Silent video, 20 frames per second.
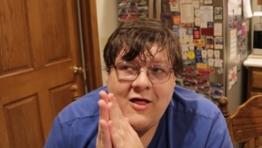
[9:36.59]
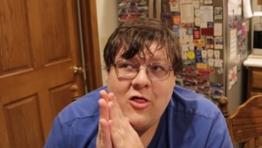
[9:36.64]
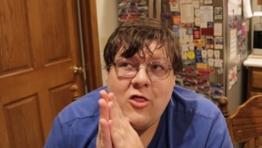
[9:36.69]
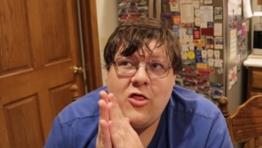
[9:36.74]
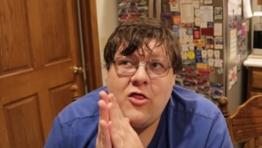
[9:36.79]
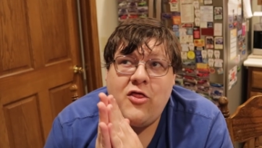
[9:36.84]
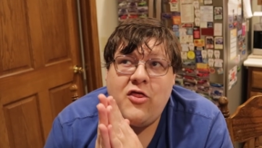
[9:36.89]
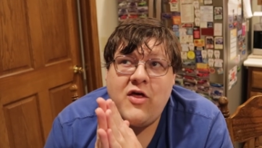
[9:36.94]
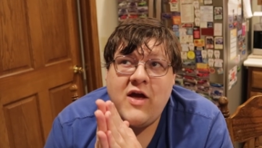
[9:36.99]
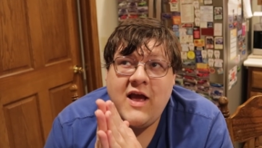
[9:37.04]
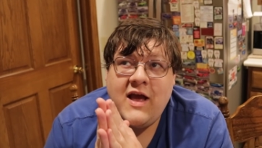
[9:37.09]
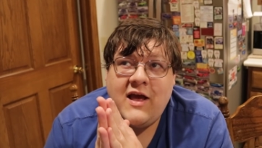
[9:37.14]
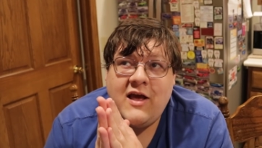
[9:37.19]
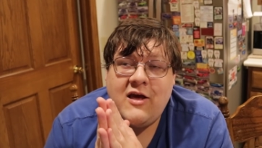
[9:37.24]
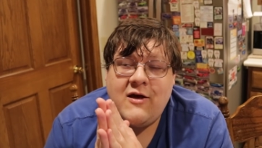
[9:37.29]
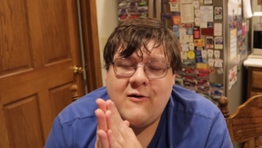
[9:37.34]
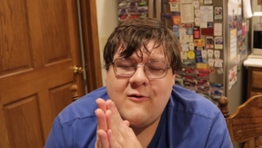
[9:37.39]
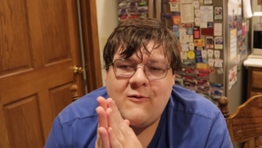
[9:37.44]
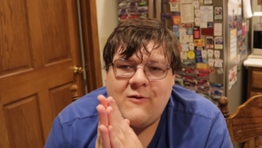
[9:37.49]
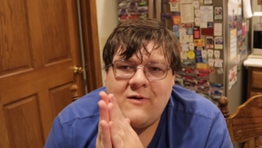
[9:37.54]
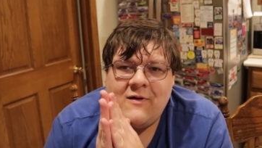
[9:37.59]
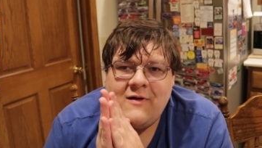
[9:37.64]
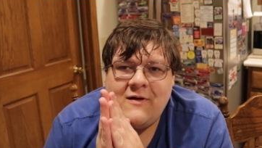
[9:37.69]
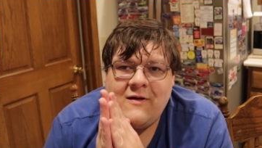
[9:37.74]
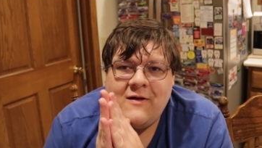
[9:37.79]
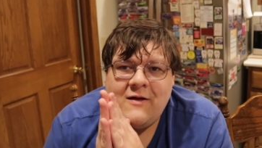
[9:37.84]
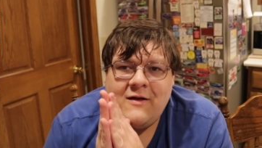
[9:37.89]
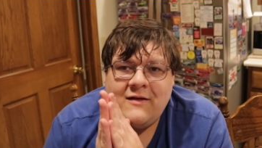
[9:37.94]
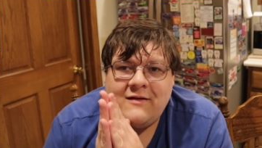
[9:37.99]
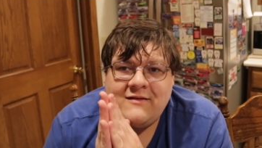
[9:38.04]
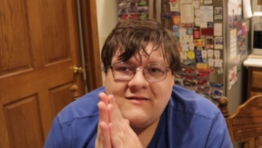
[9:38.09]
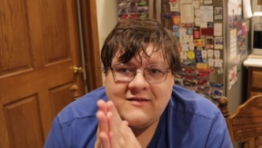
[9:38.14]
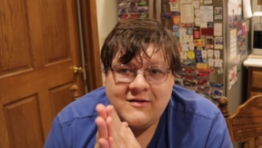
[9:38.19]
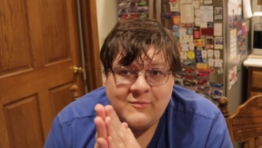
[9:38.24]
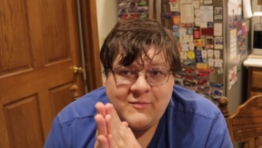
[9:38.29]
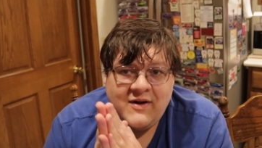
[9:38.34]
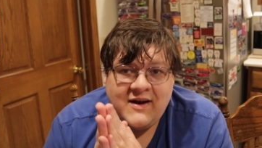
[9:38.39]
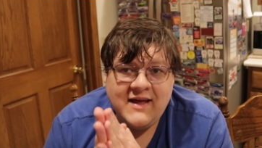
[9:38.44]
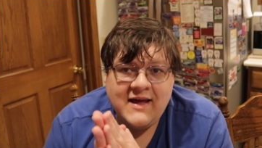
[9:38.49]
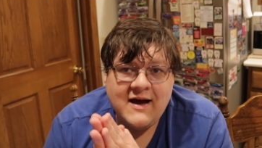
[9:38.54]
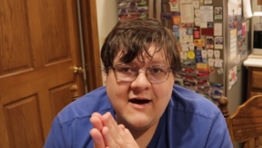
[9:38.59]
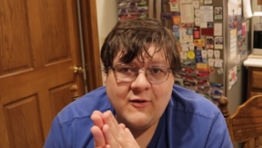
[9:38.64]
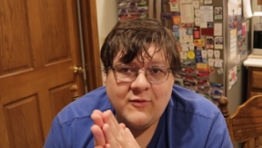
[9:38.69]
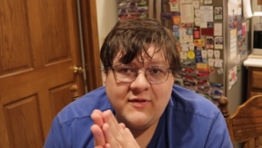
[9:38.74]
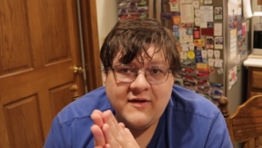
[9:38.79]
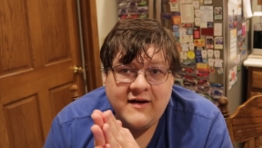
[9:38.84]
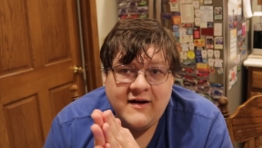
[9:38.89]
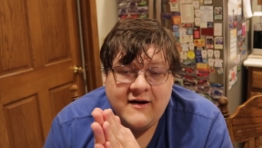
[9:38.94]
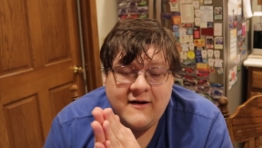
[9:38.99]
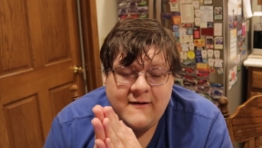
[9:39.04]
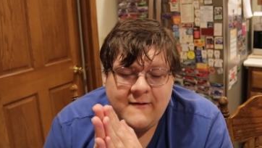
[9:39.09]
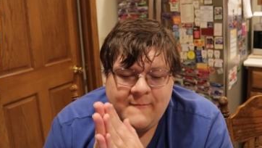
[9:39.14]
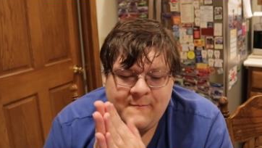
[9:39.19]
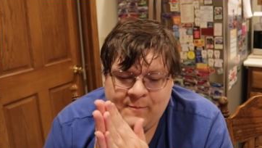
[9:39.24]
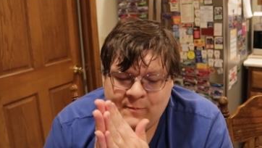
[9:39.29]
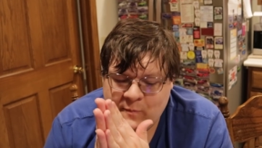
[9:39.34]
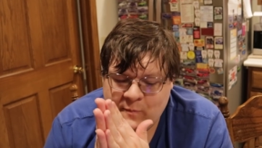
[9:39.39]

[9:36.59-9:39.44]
Thank you. Somebody out there